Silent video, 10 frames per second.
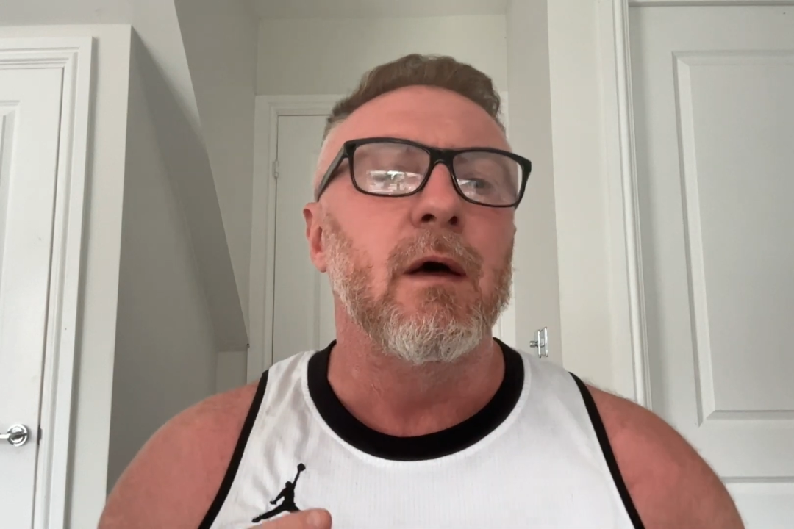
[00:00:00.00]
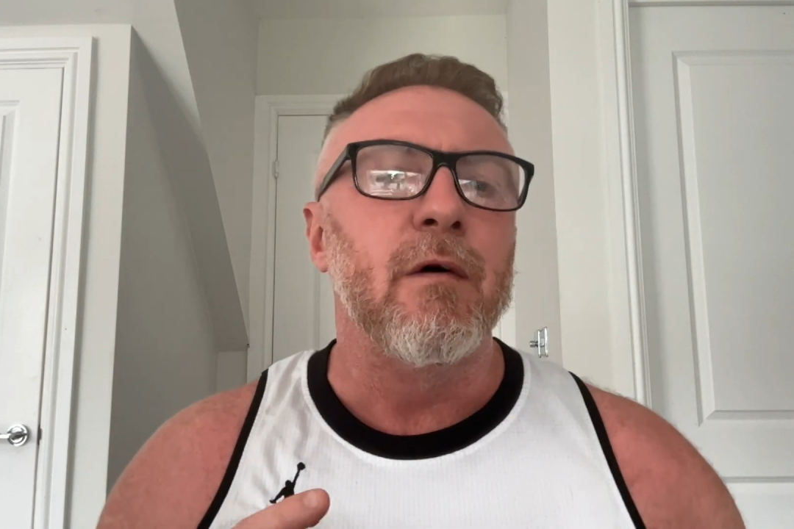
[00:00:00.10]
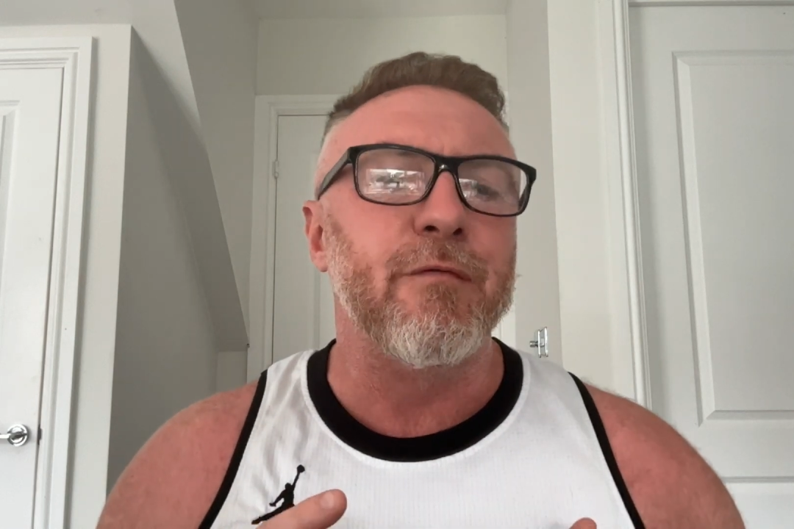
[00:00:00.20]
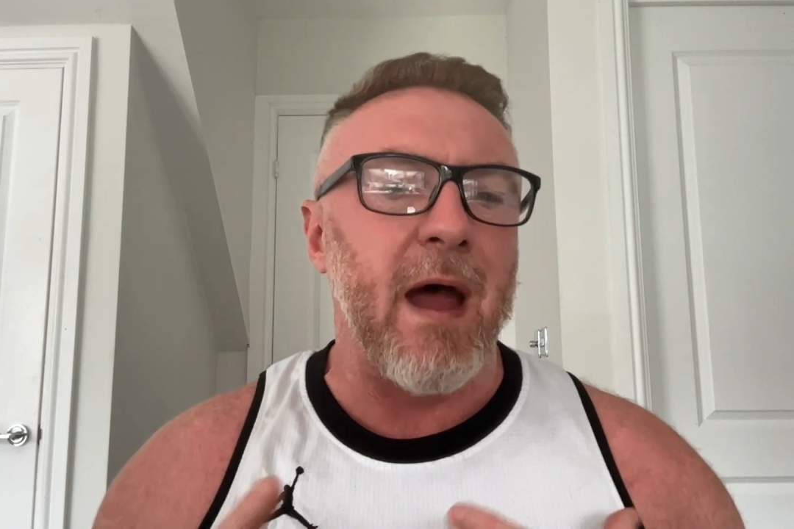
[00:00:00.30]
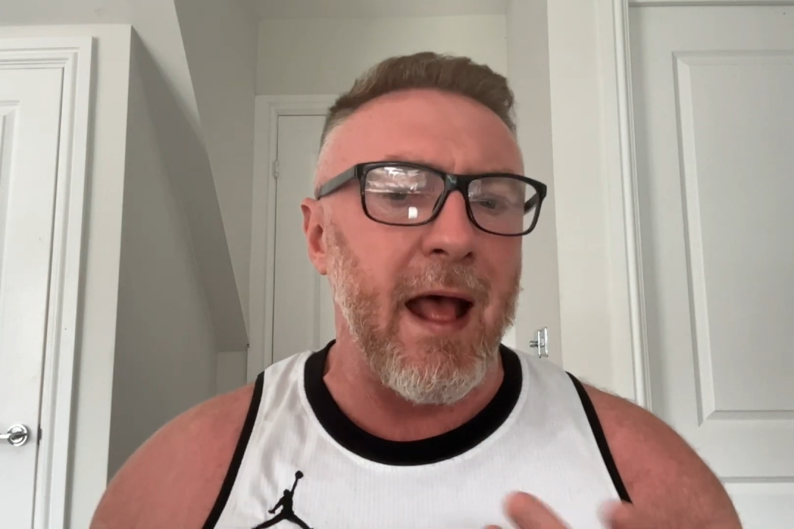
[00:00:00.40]

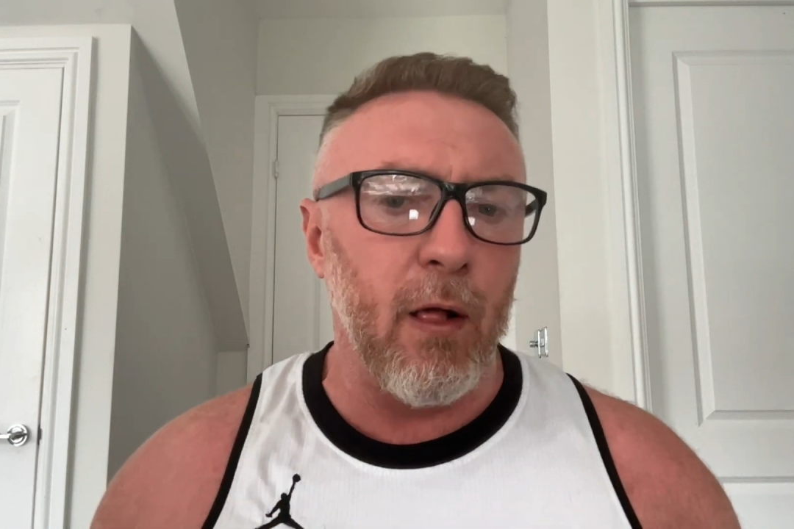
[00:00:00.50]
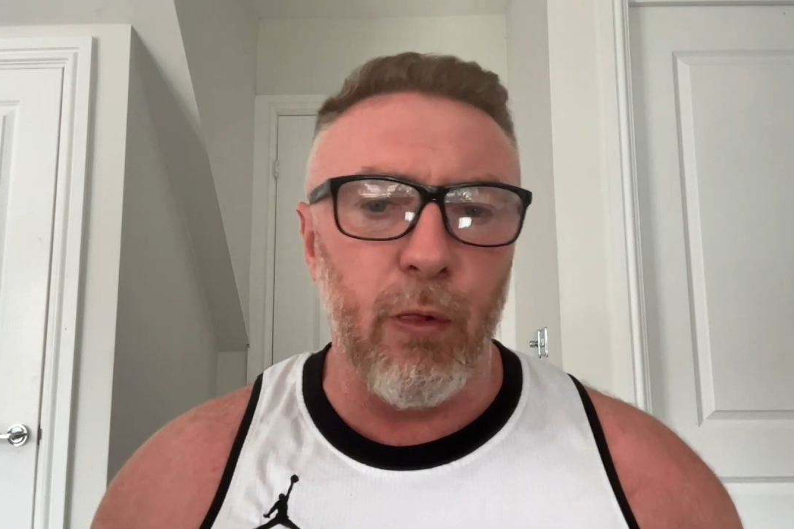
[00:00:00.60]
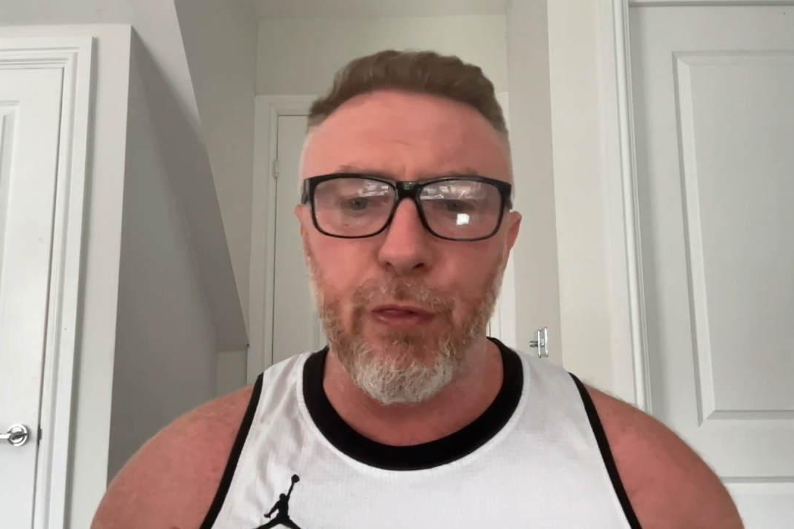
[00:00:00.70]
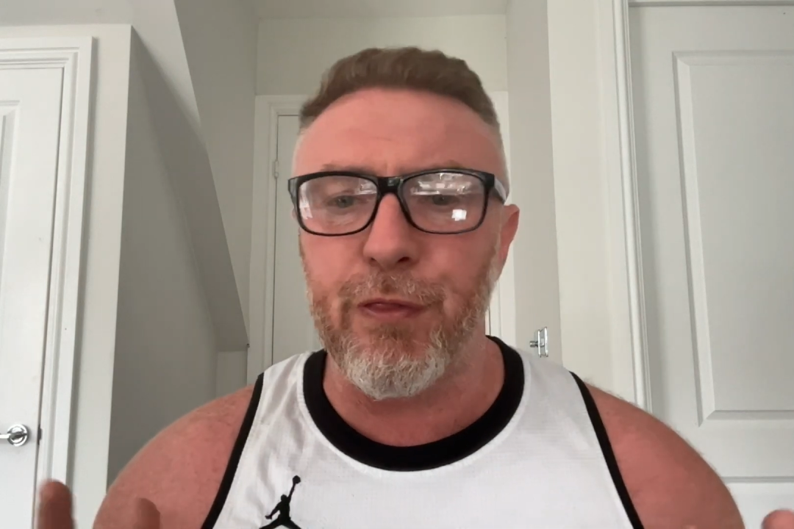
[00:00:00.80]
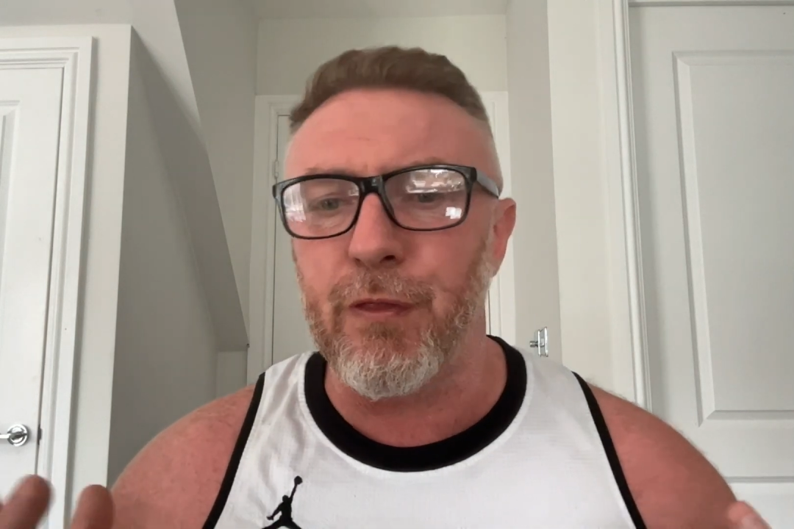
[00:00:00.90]
for
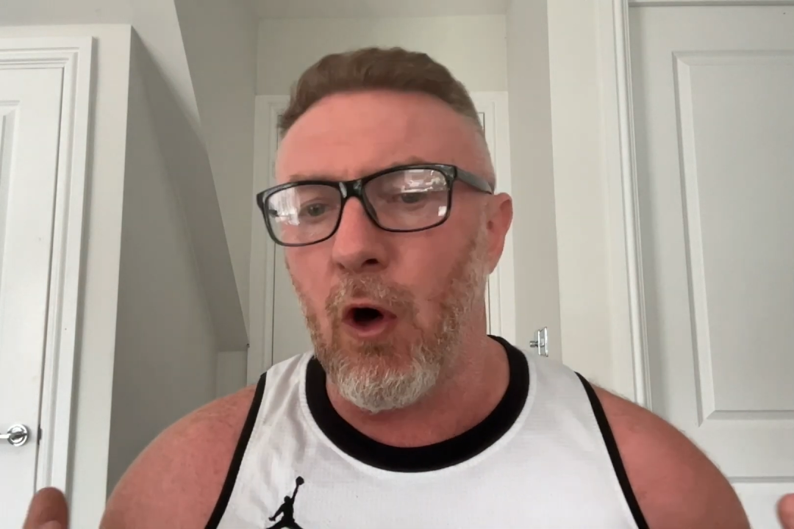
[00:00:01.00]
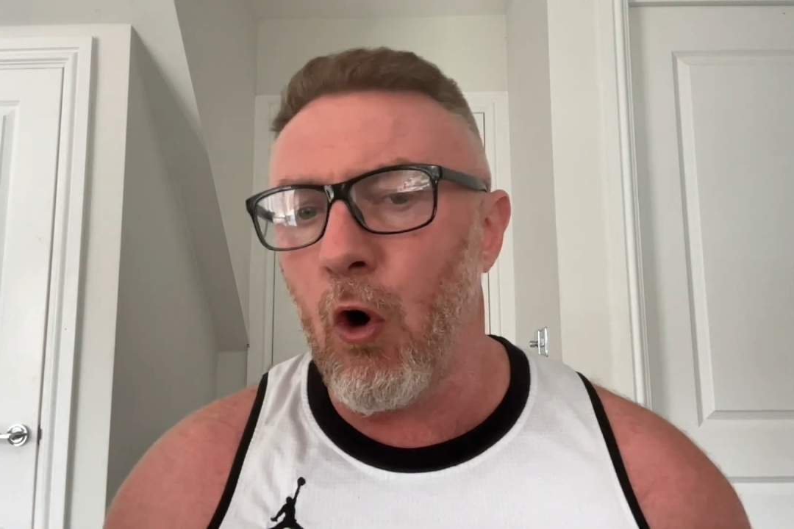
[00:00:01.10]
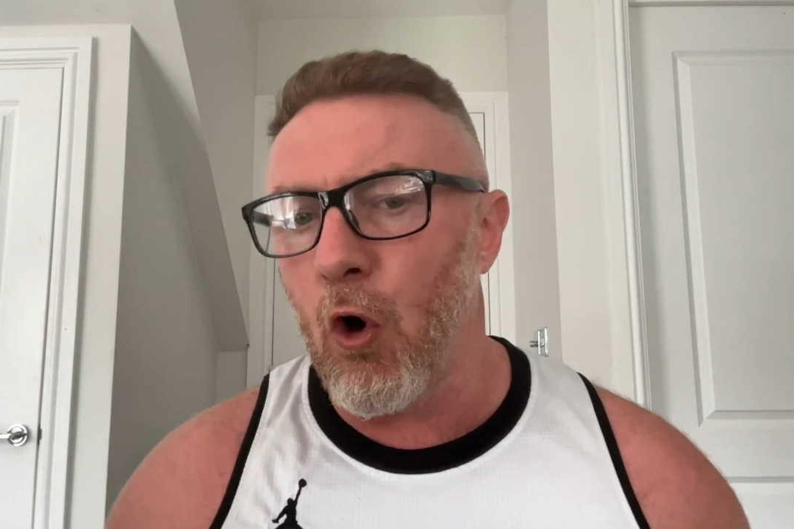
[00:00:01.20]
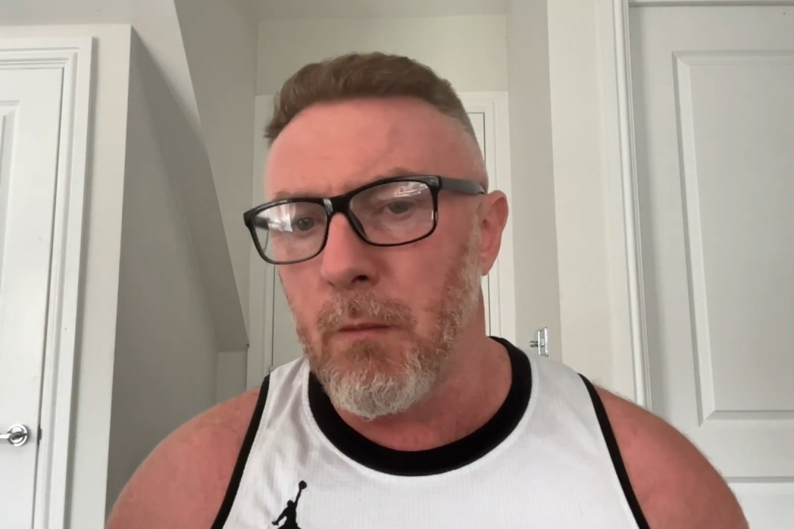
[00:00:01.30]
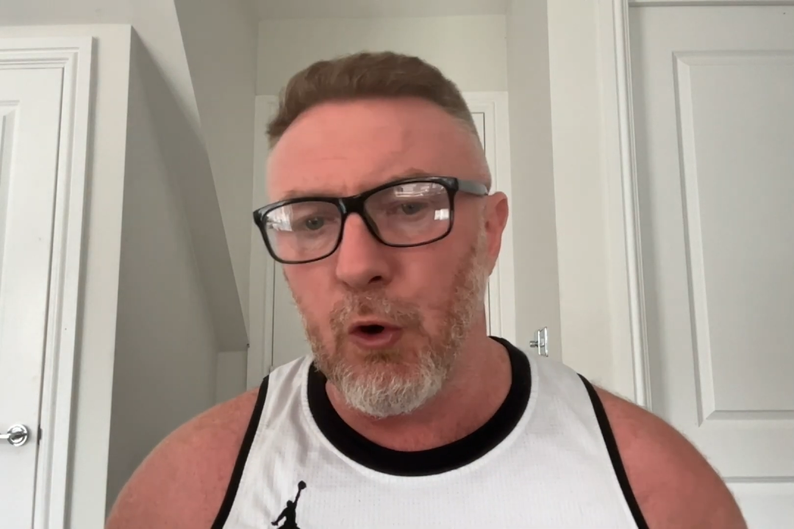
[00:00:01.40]
health,
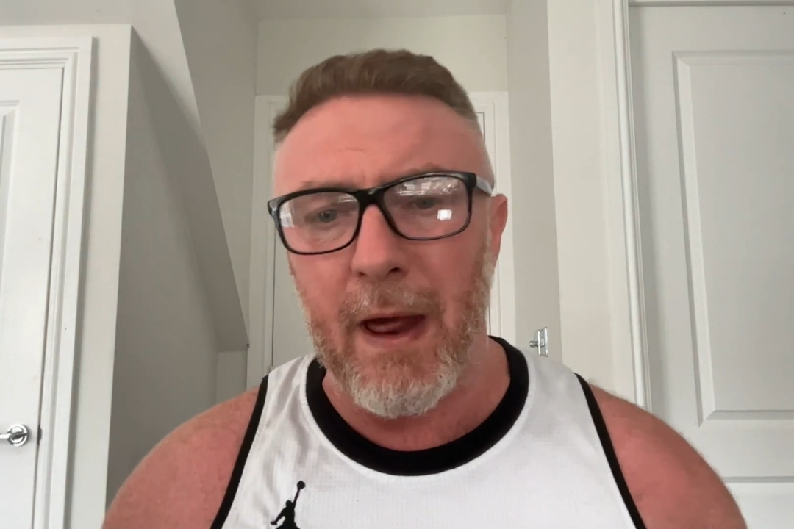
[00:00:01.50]
hormone